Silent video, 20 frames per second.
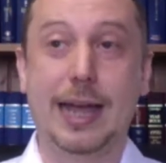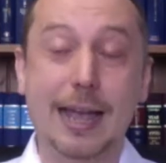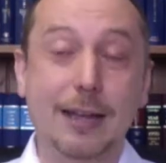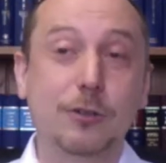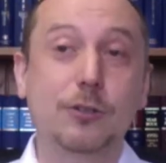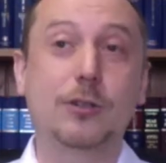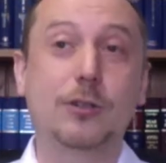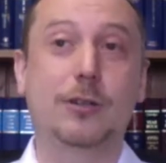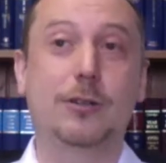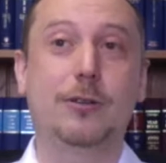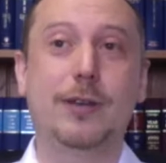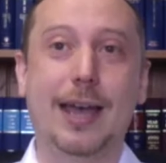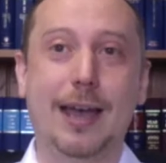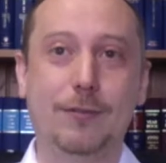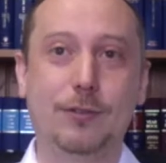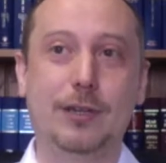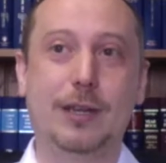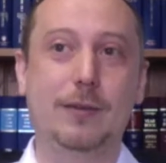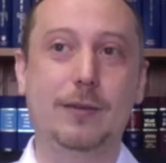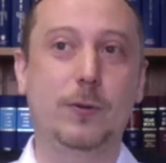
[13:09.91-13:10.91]
actually you
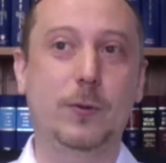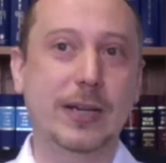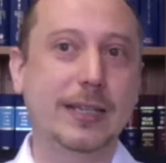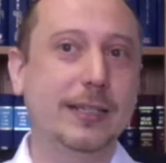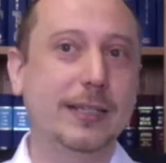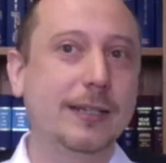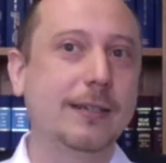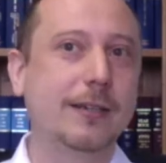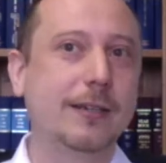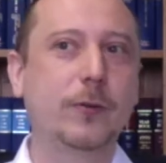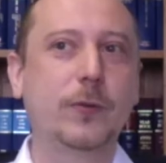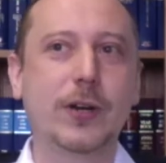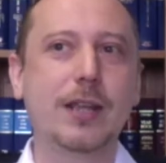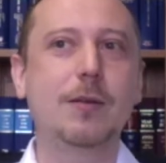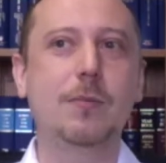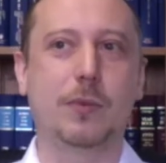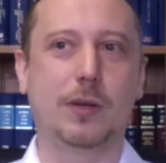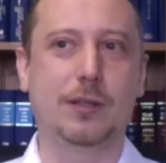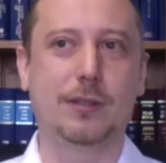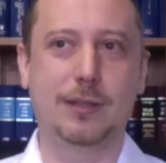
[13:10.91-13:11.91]
have to have a written
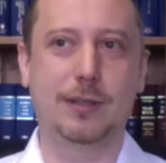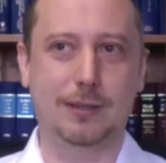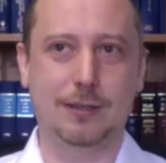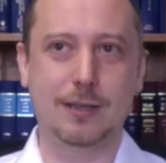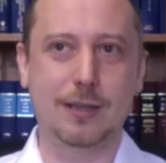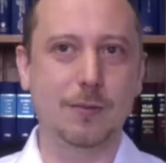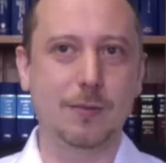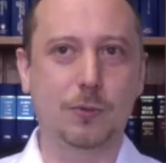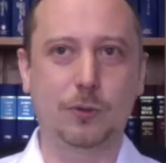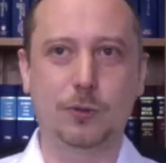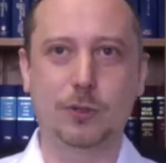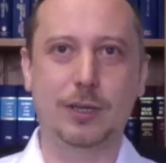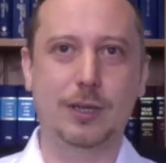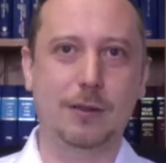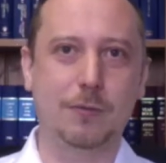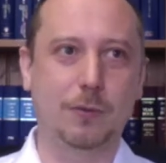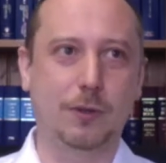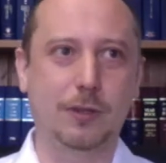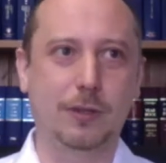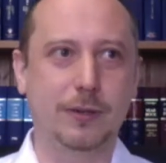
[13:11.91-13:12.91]
agreement that the
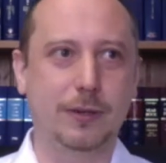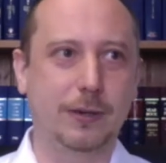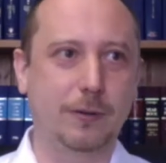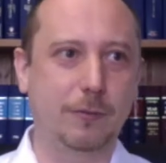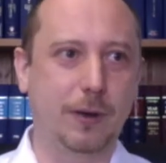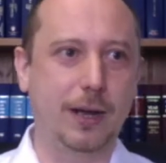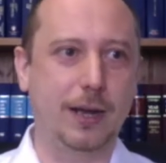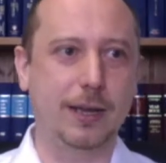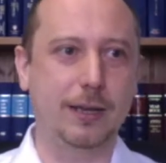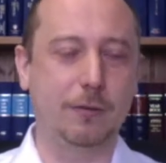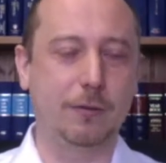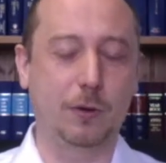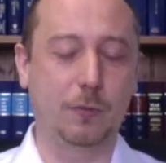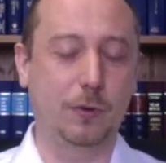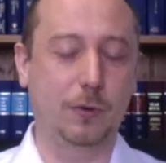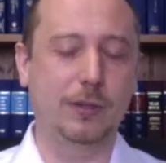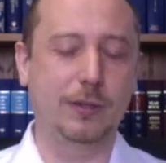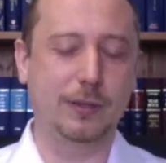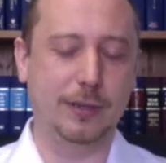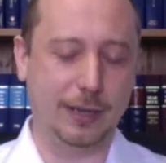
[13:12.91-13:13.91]
employee
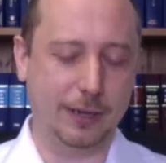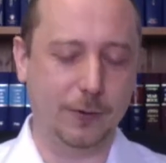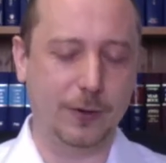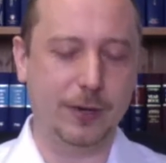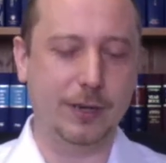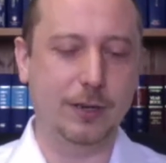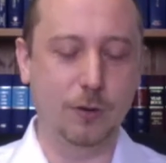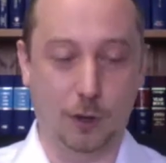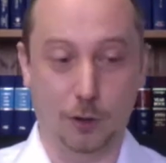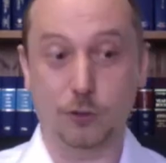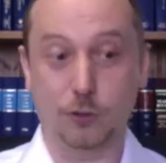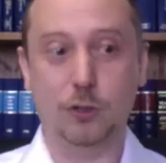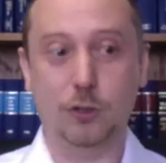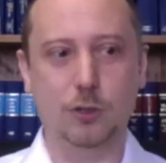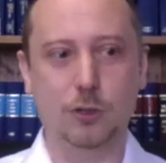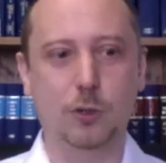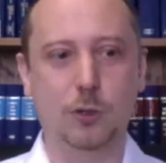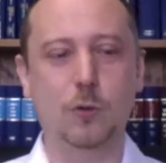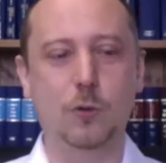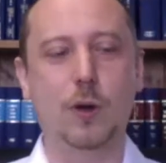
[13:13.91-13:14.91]
will agree not to
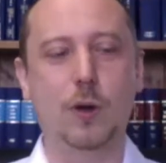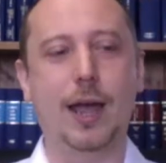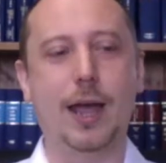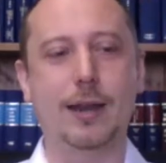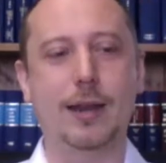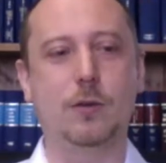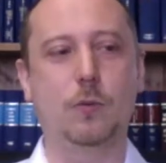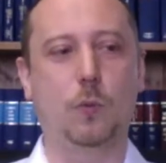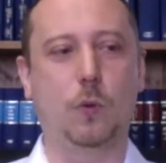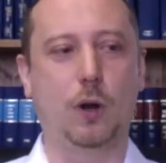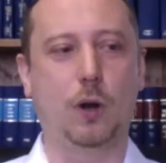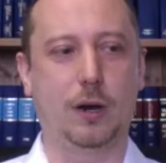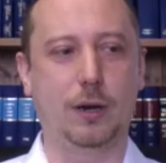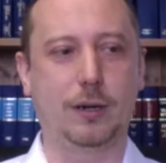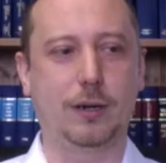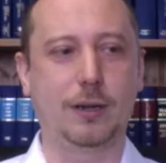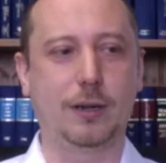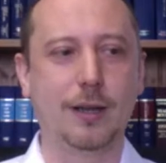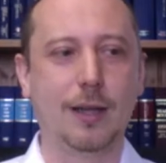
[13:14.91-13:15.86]
do any work.